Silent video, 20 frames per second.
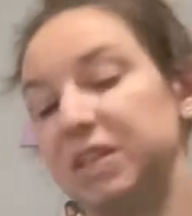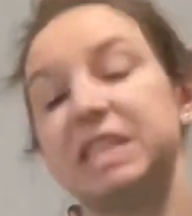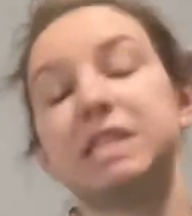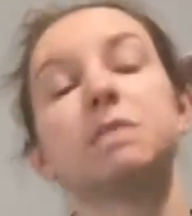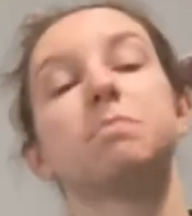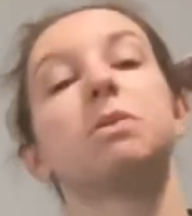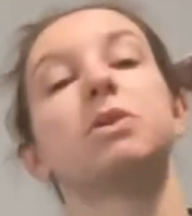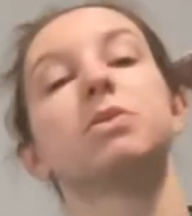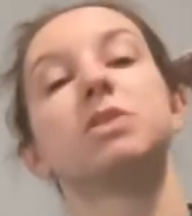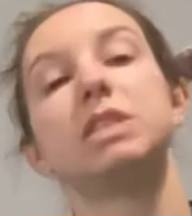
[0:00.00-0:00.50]
It's
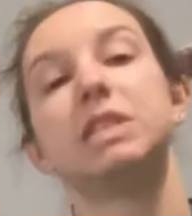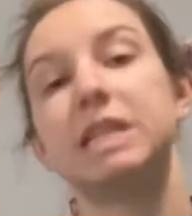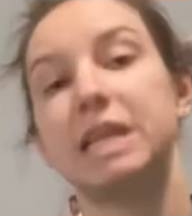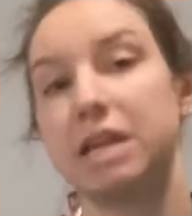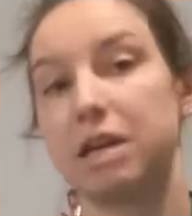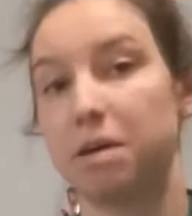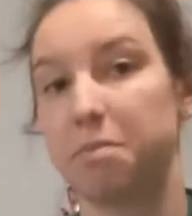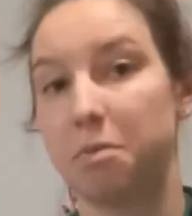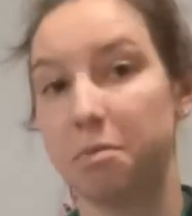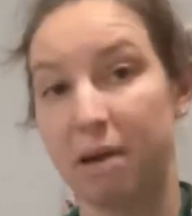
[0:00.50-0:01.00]
supposed to
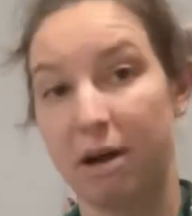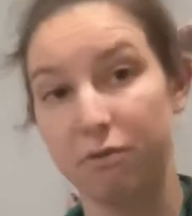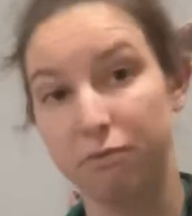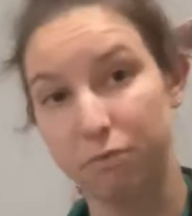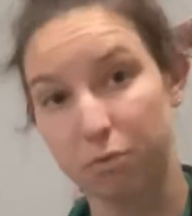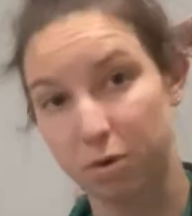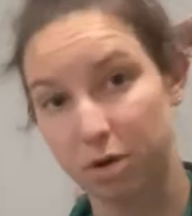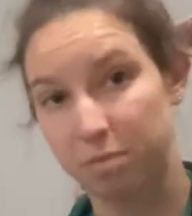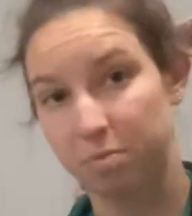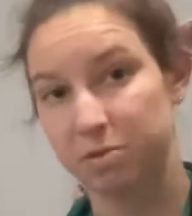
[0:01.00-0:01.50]
take up about
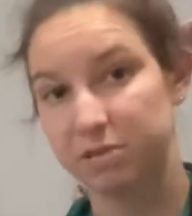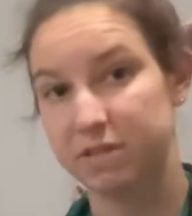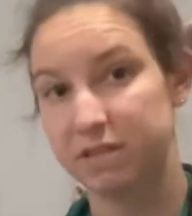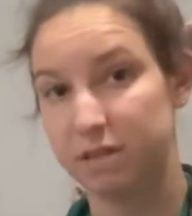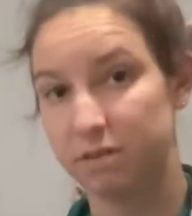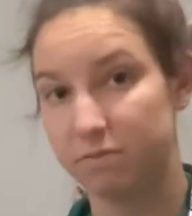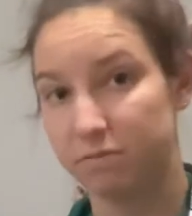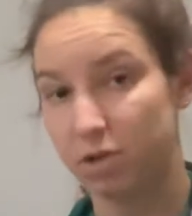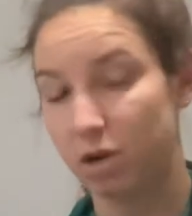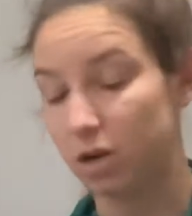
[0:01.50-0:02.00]

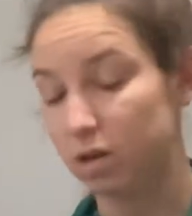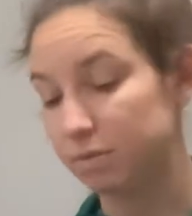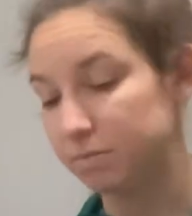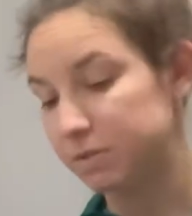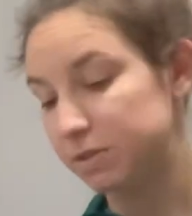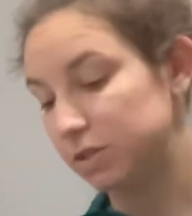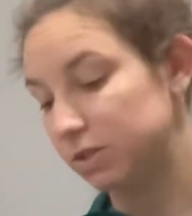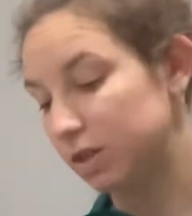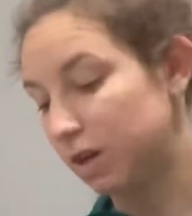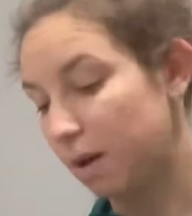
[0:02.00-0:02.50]
40% of the
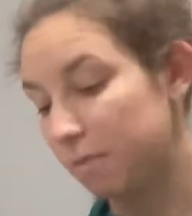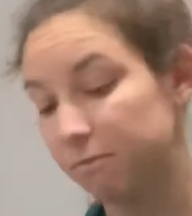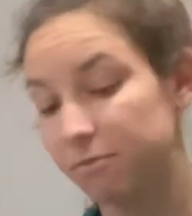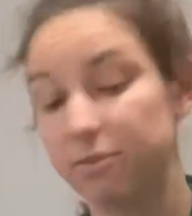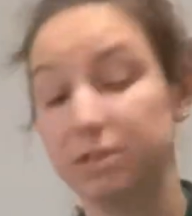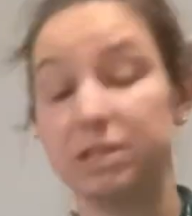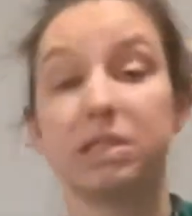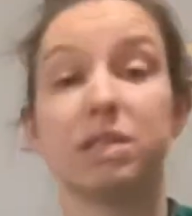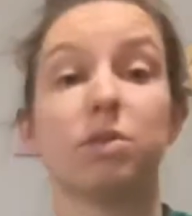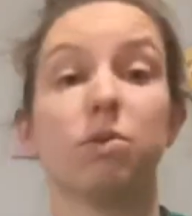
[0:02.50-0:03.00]
arm's
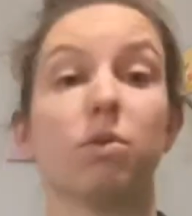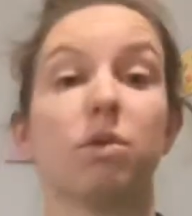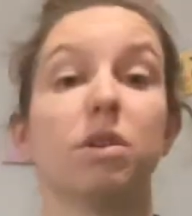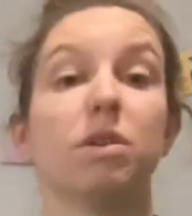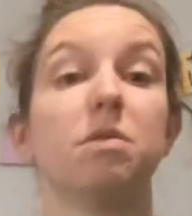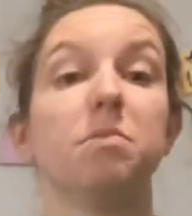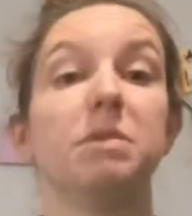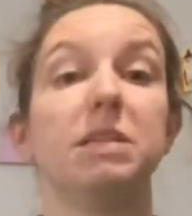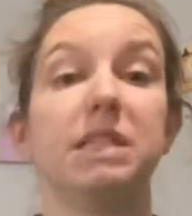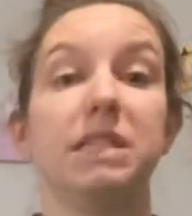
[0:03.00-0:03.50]
circumference in order
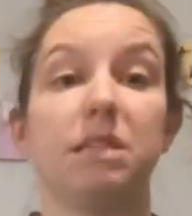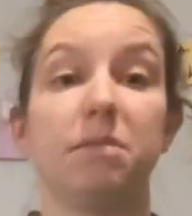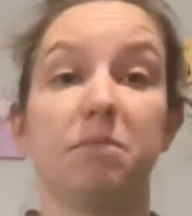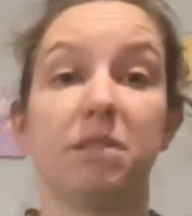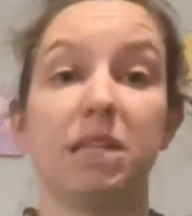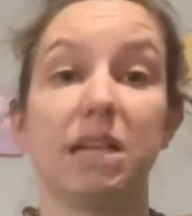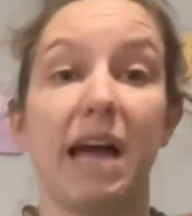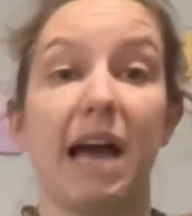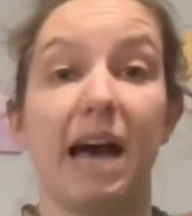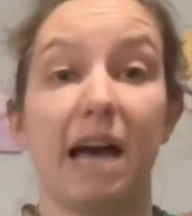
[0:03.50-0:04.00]
to be deemed
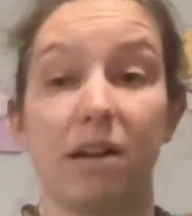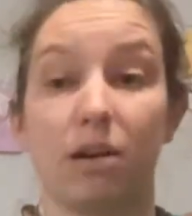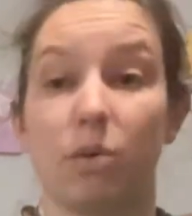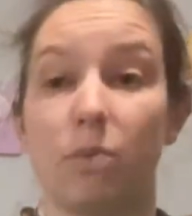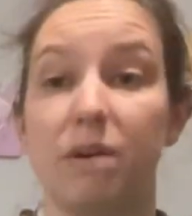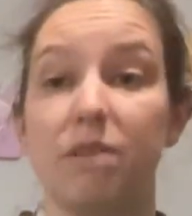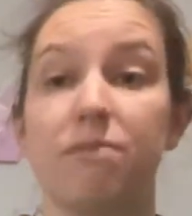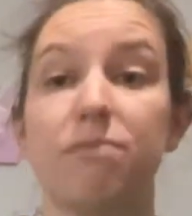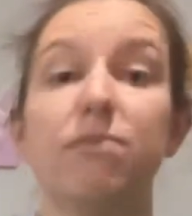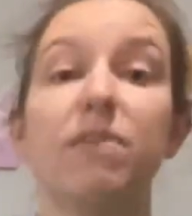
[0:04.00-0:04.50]
an
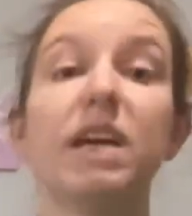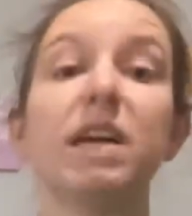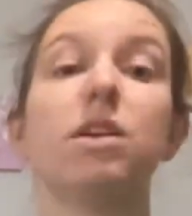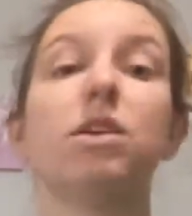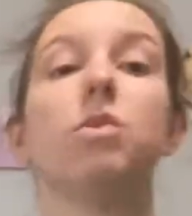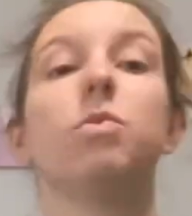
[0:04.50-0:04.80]
adequate fit.